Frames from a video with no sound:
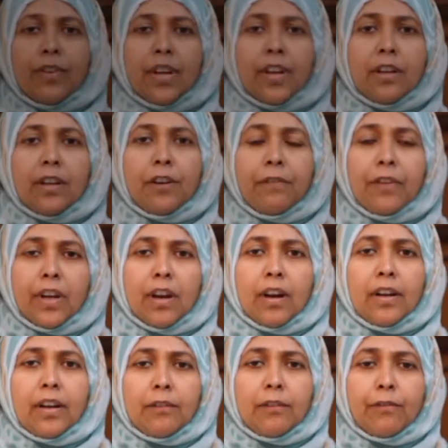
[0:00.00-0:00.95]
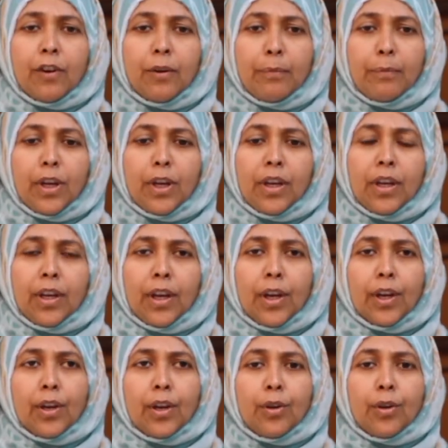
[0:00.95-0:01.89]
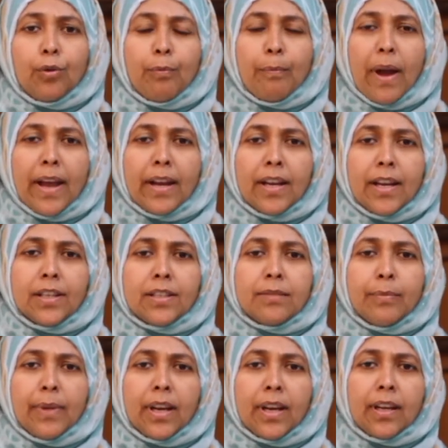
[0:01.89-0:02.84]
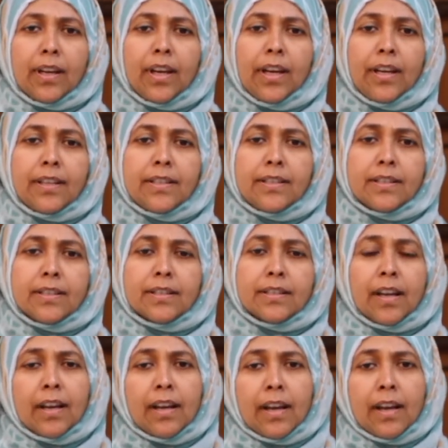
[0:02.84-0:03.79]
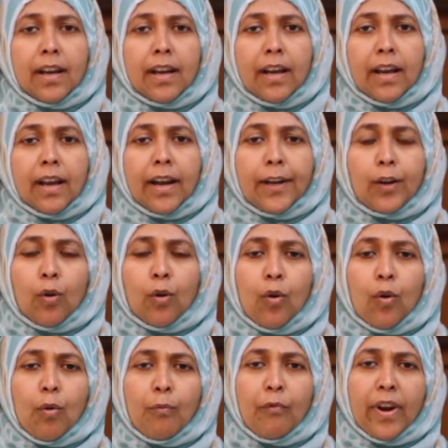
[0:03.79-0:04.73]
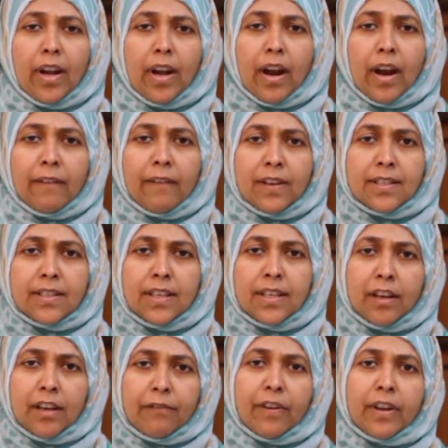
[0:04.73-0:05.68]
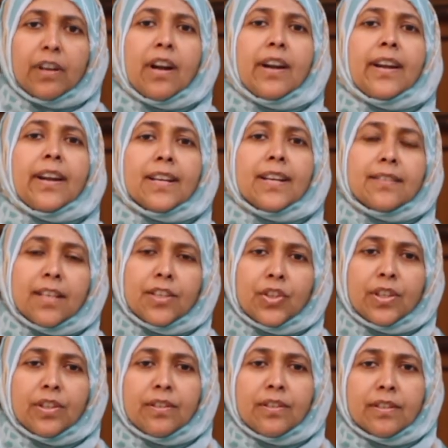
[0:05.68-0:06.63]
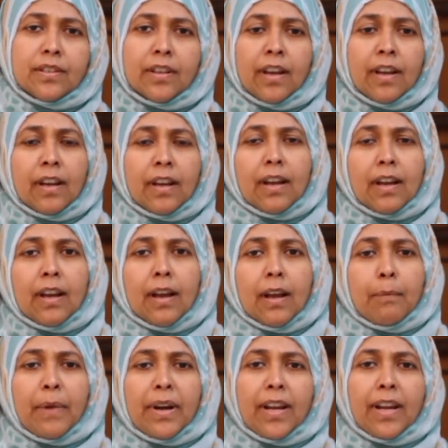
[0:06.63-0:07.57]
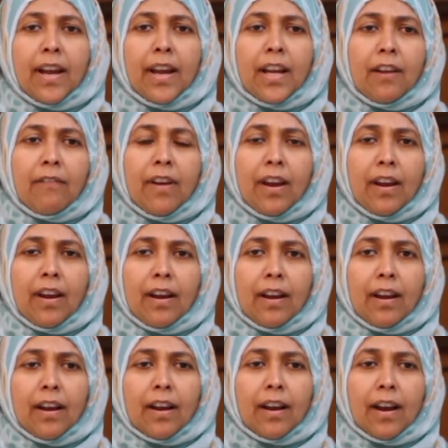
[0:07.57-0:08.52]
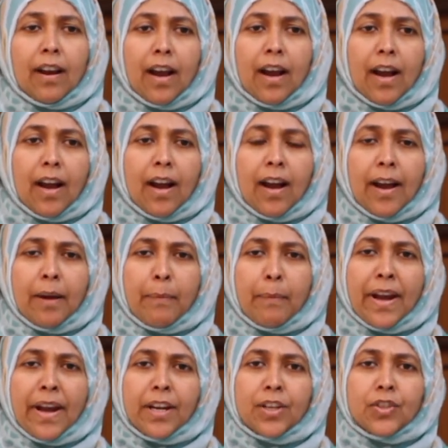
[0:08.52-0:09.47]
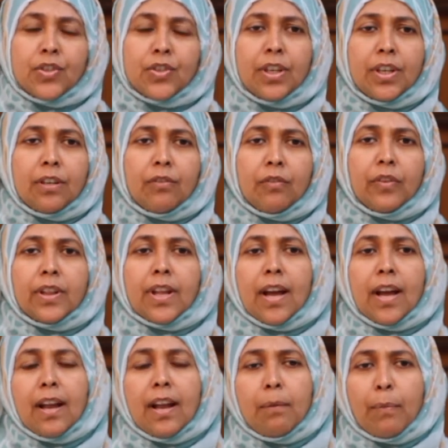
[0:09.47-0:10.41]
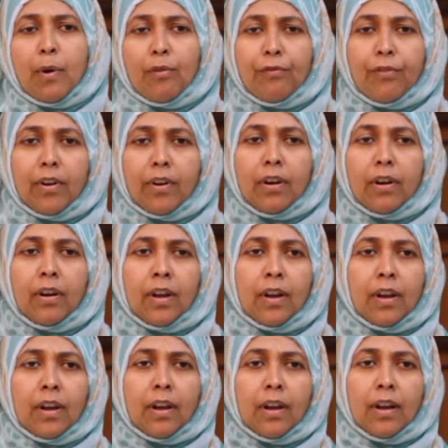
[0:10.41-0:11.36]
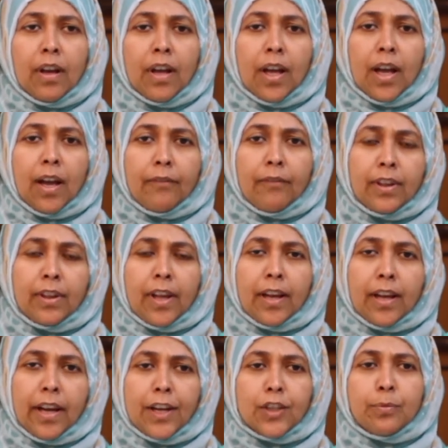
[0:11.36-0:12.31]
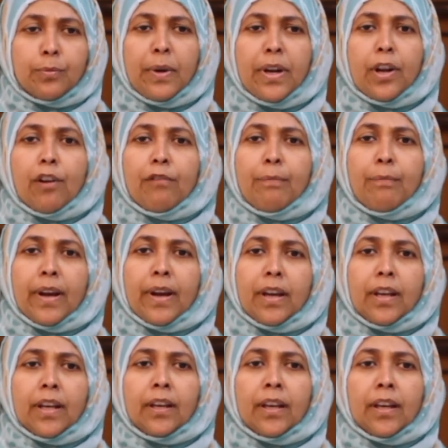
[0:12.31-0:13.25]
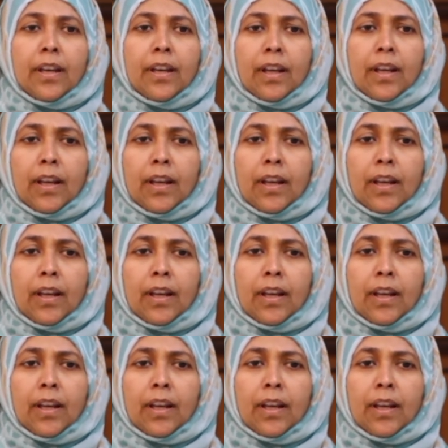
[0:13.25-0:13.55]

was very difficult for me to manage my kids at home when I was here for contact sessions. But anyway, I managed it with the help of, with encouragement of my